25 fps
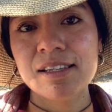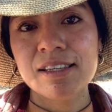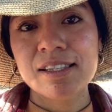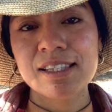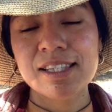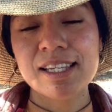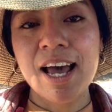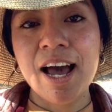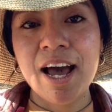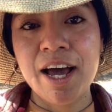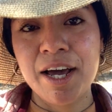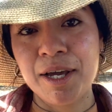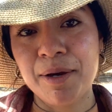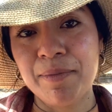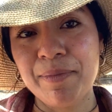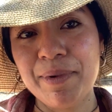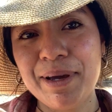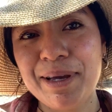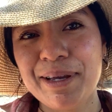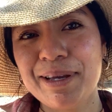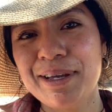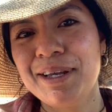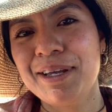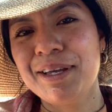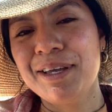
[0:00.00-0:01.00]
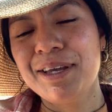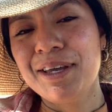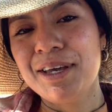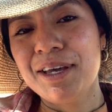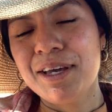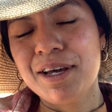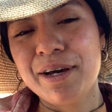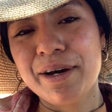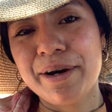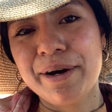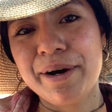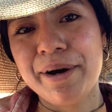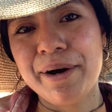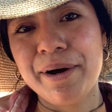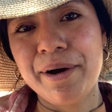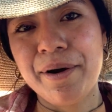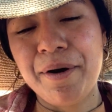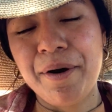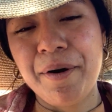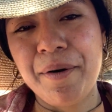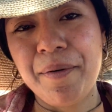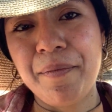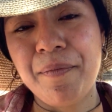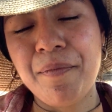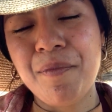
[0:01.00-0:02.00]
time,
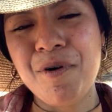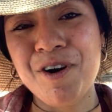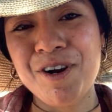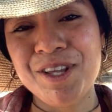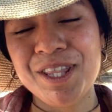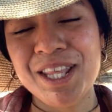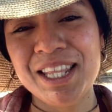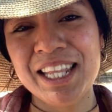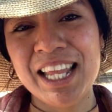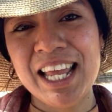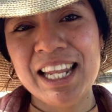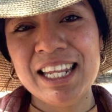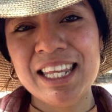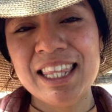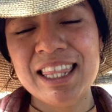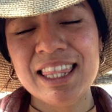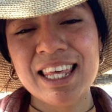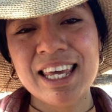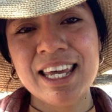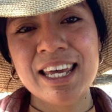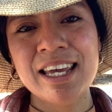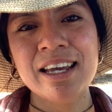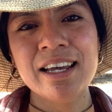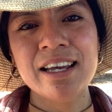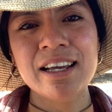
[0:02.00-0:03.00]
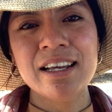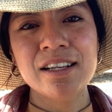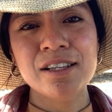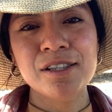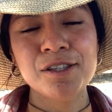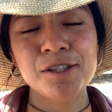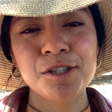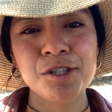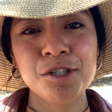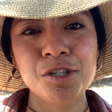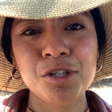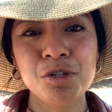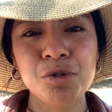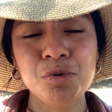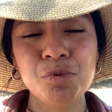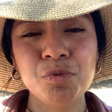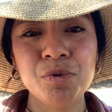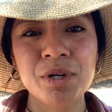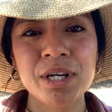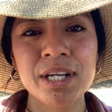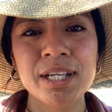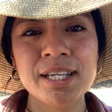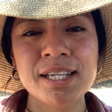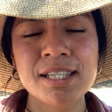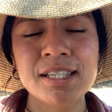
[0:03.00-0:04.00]
more than anything, to
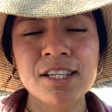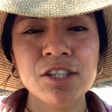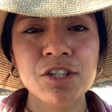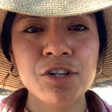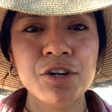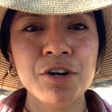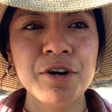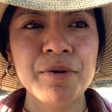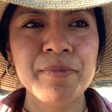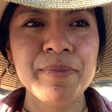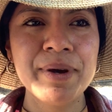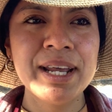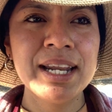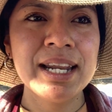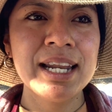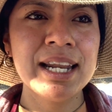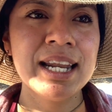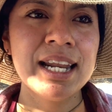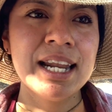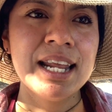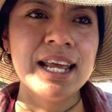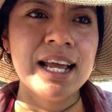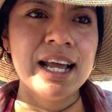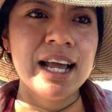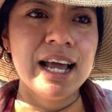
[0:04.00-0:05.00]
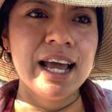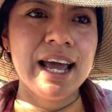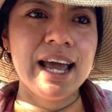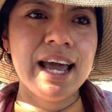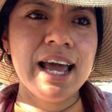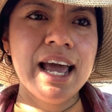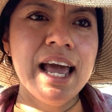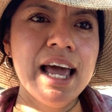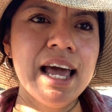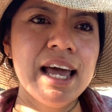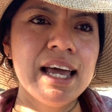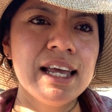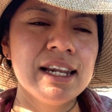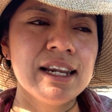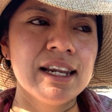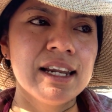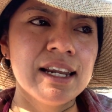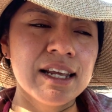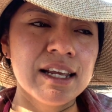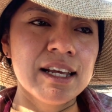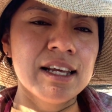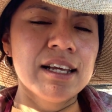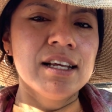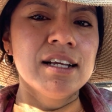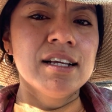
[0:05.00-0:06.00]
really determine and
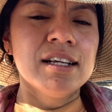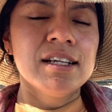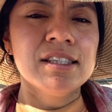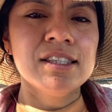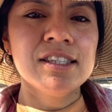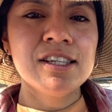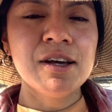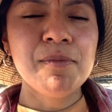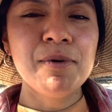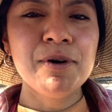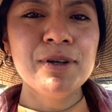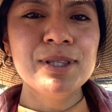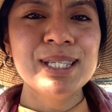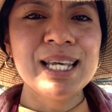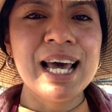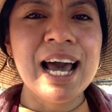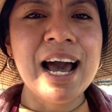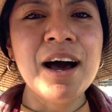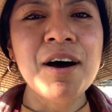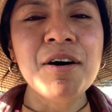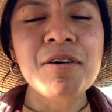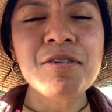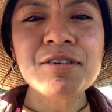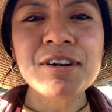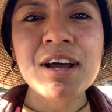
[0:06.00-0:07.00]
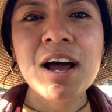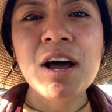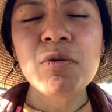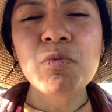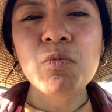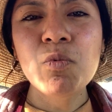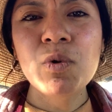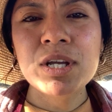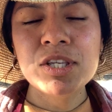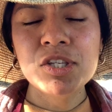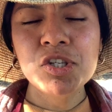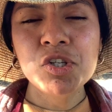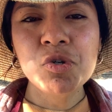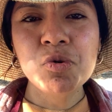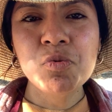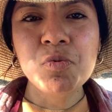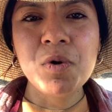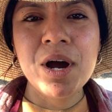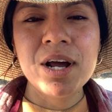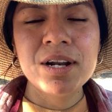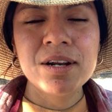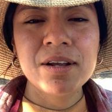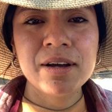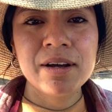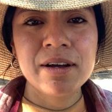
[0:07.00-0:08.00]
double down on what you
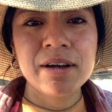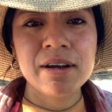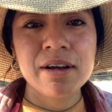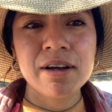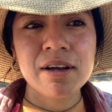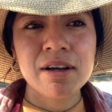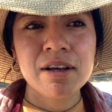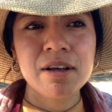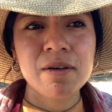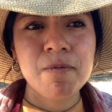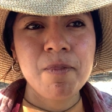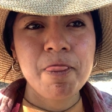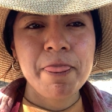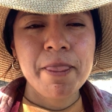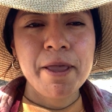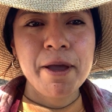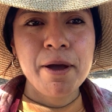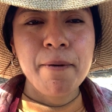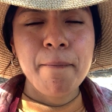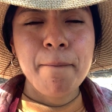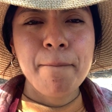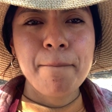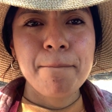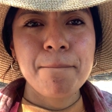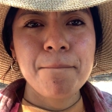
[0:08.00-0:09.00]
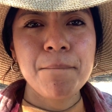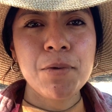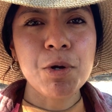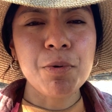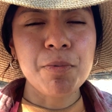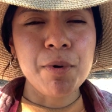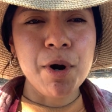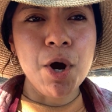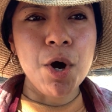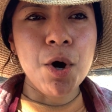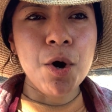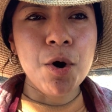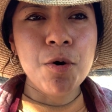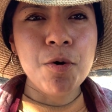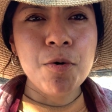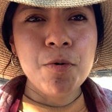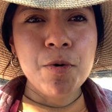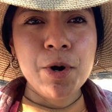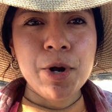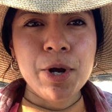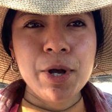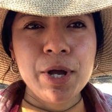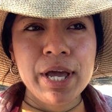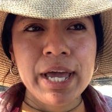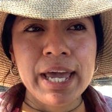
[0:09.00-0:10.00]
want to grow.
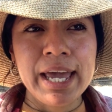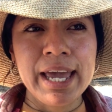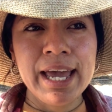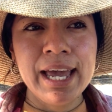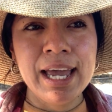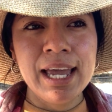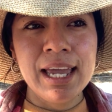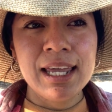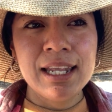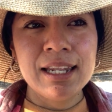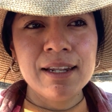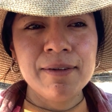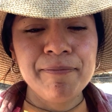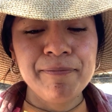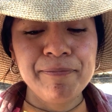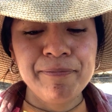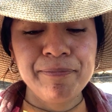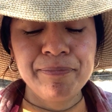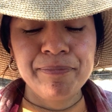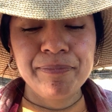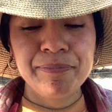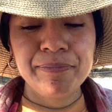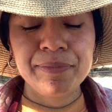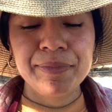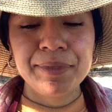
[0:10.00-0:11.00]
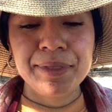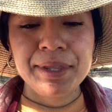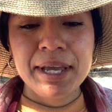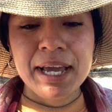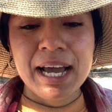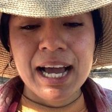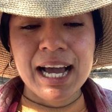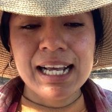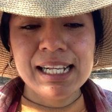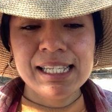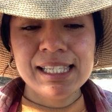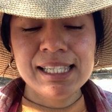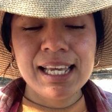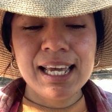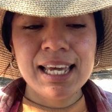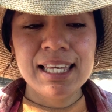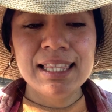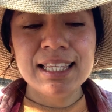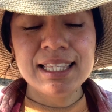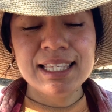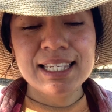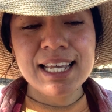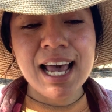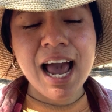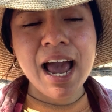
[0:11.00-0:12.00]
And I say
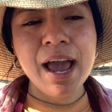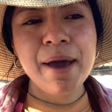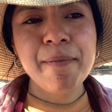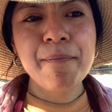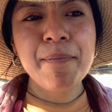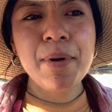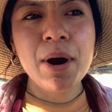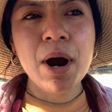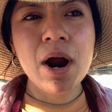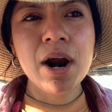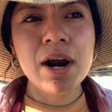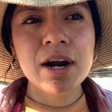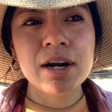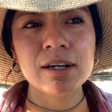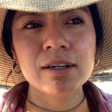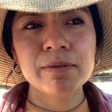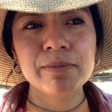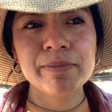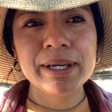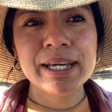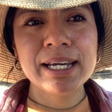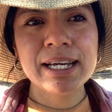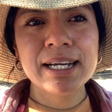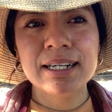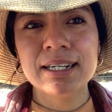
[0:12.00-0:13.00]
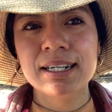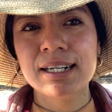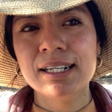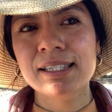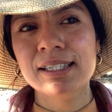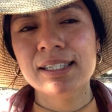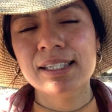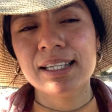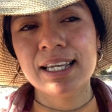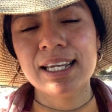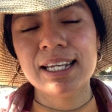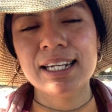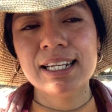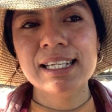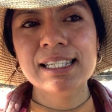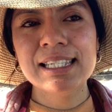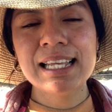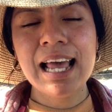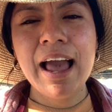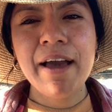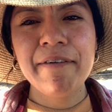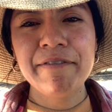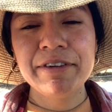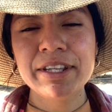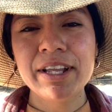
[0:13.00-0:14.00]
the time part because it is
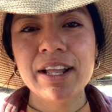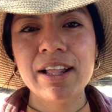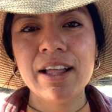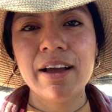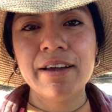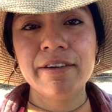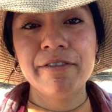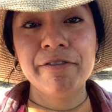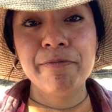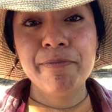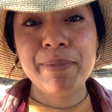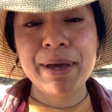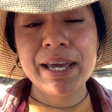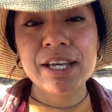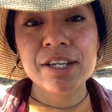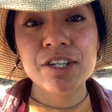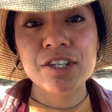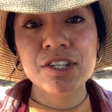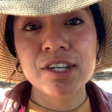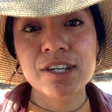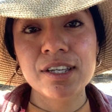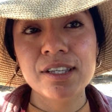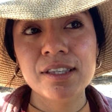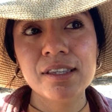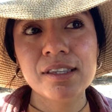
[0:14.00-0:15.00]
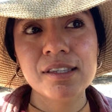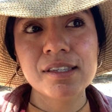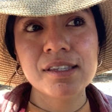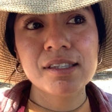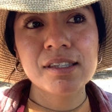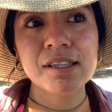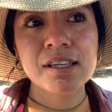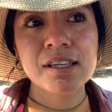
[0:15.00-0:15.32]
having a lot of patience